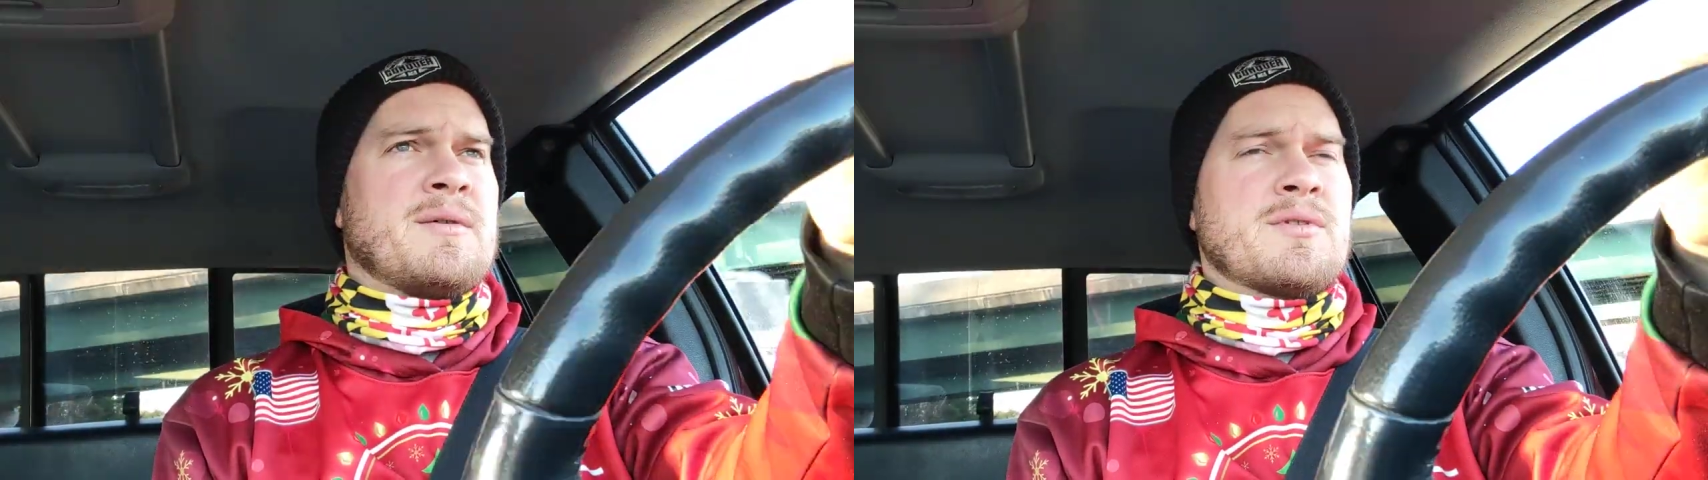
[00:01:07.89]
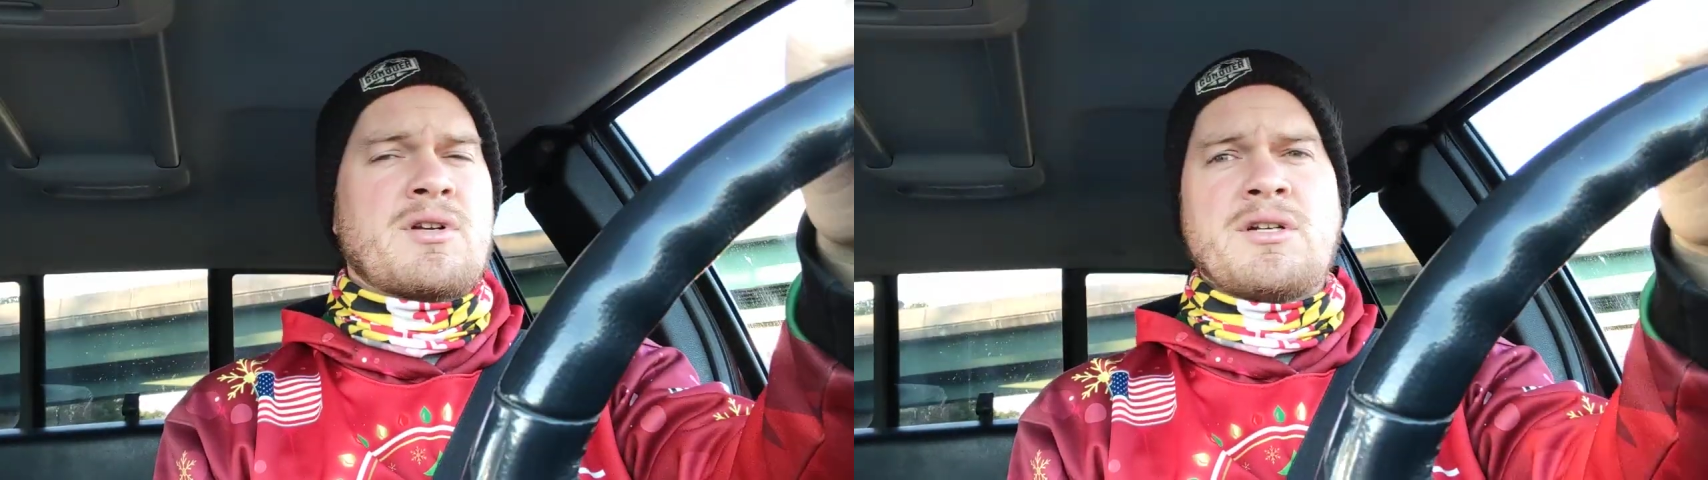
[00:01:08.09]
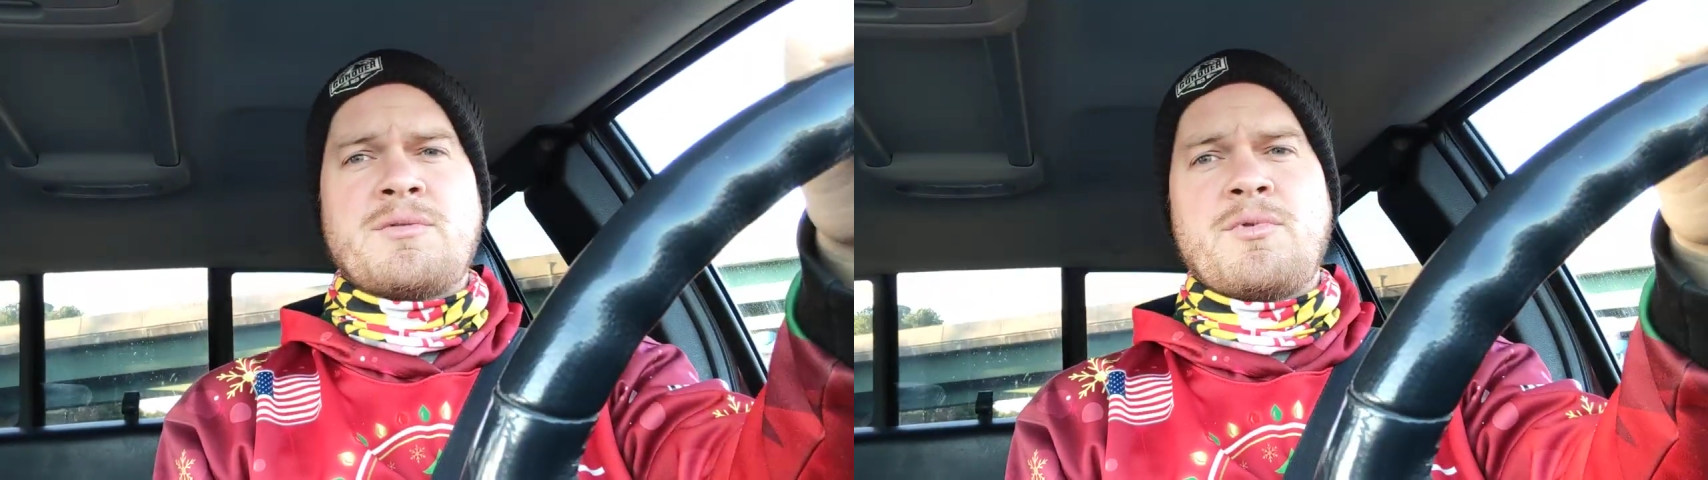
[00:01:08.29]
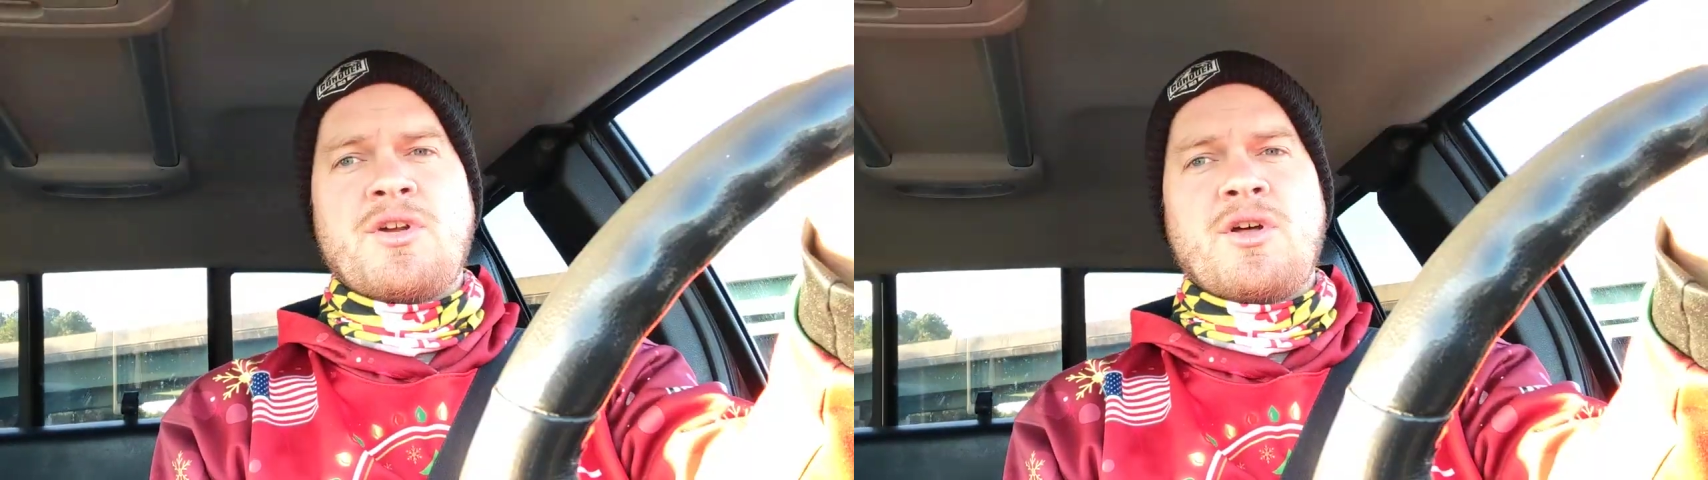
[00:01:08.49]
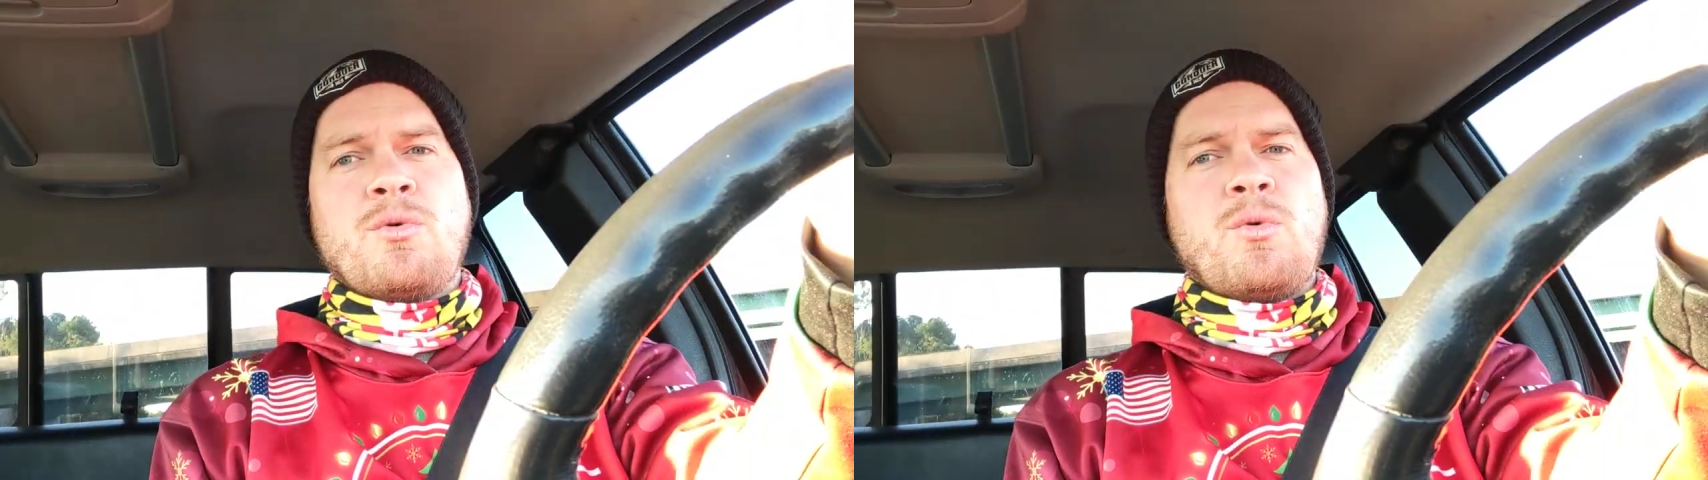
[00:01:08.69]
a Customer,
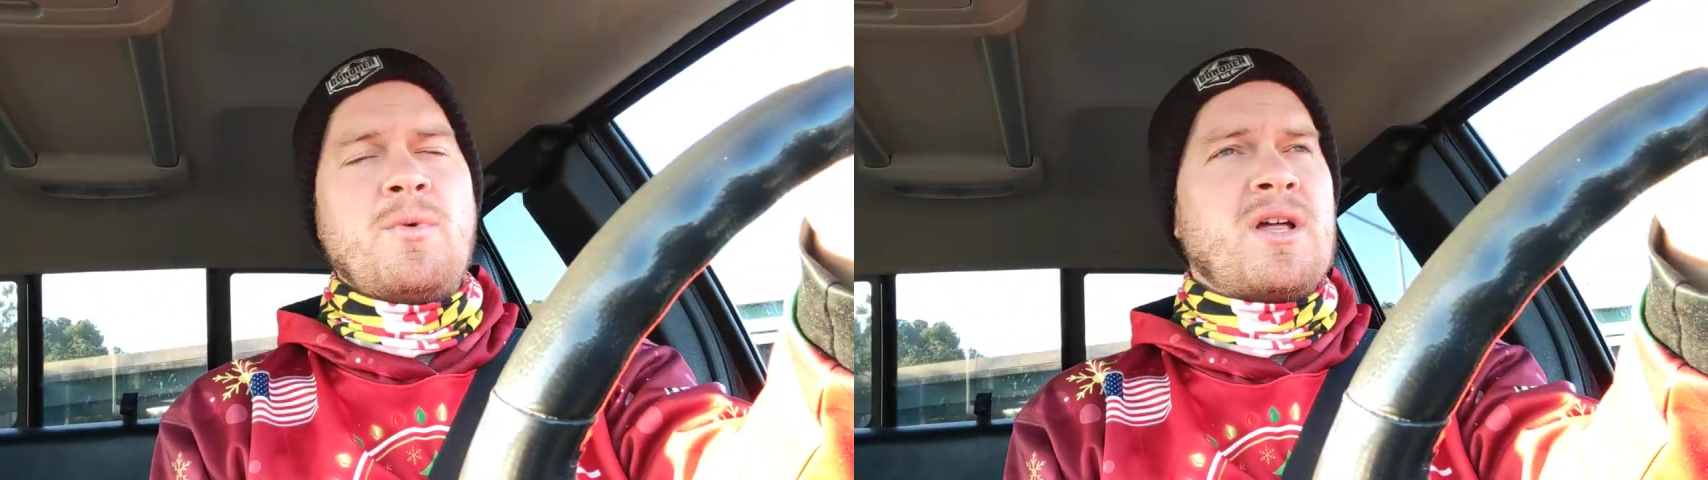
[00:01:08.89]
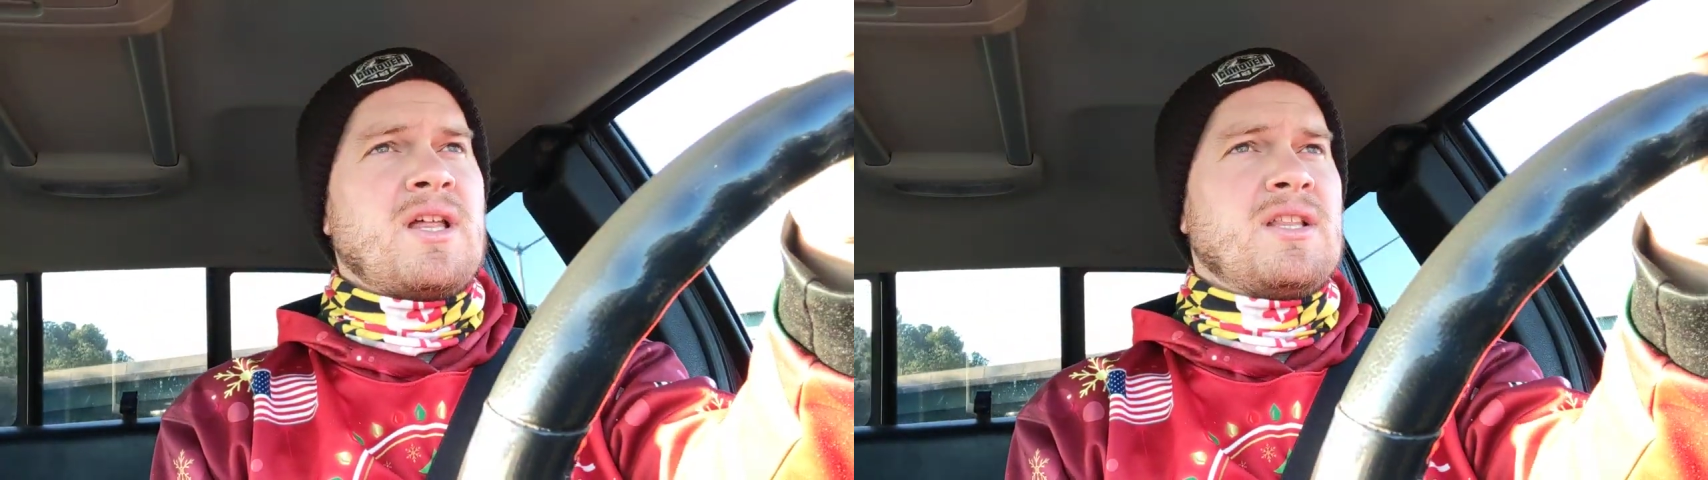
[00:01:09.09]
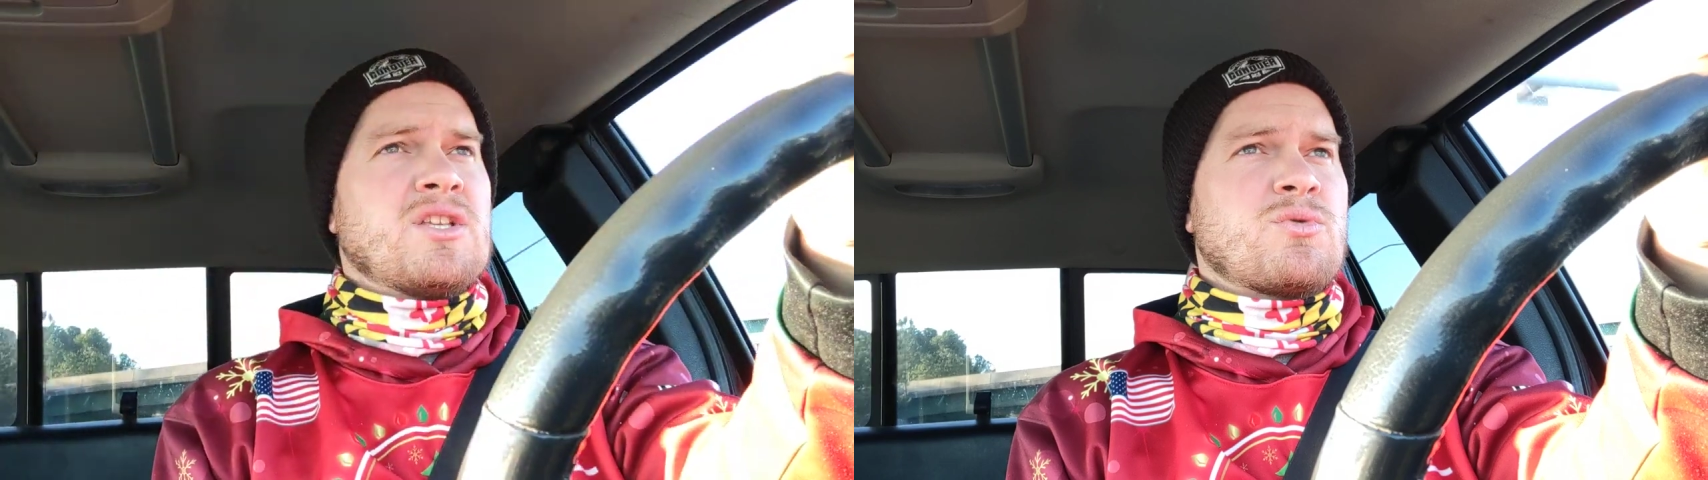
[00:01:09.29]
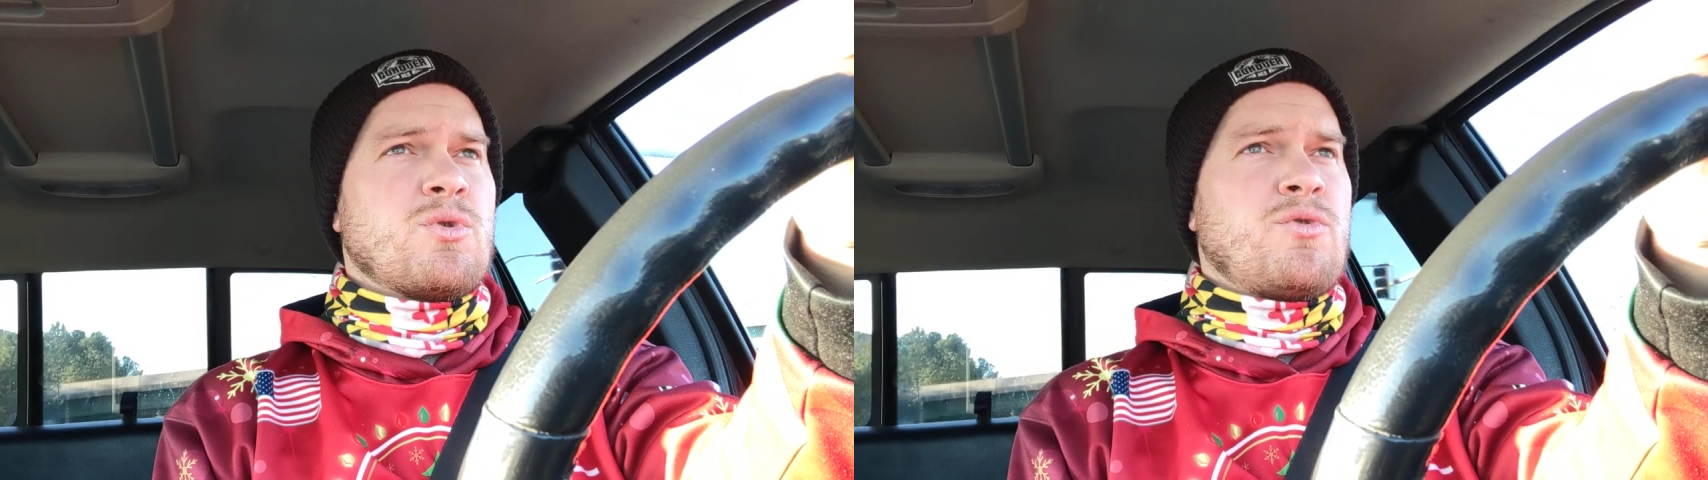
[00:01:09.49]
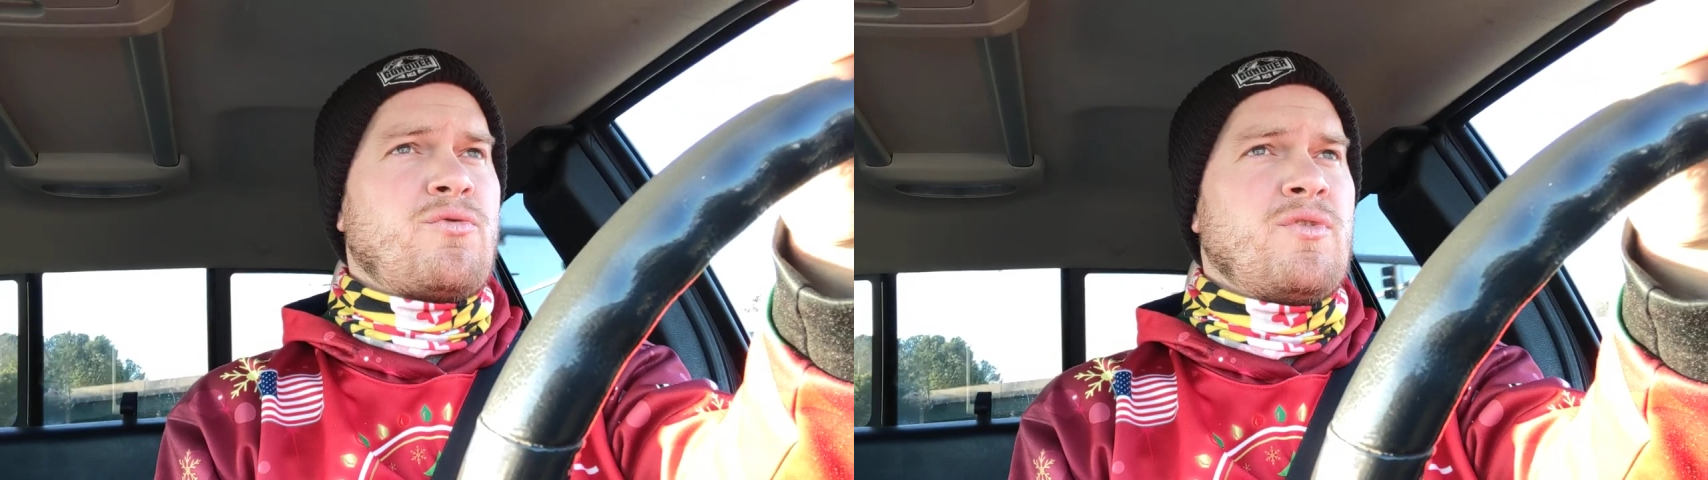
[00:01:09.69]
you know, when we clean this
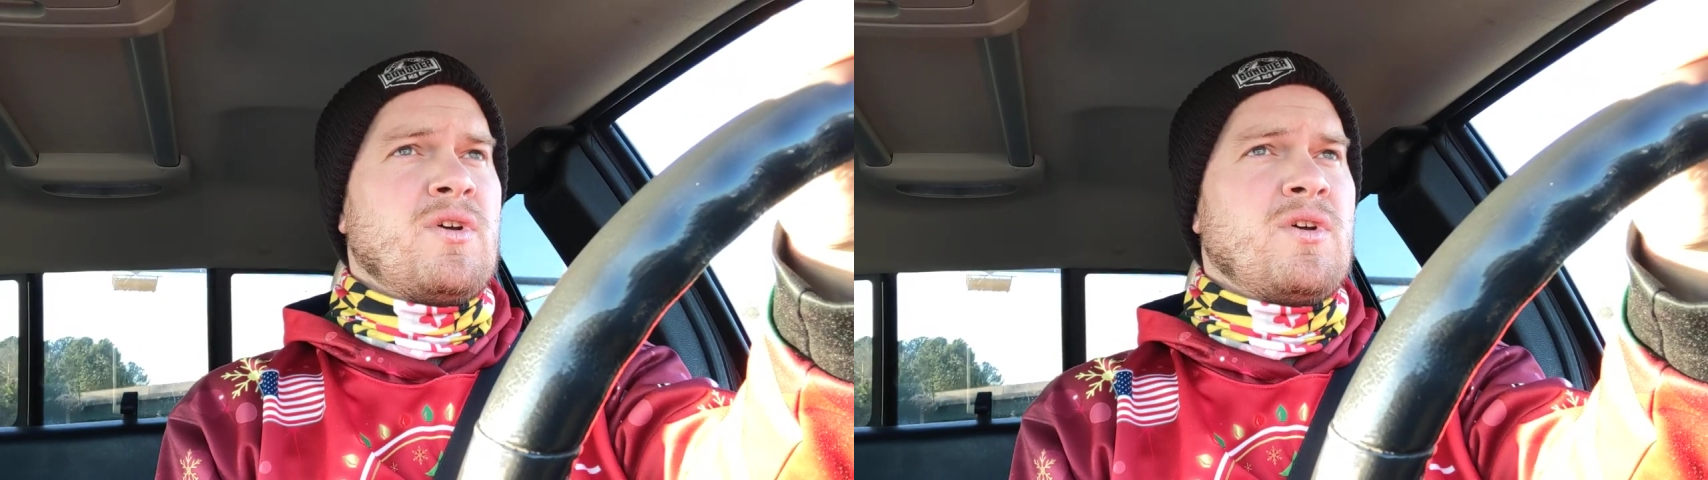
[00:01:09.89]
roof,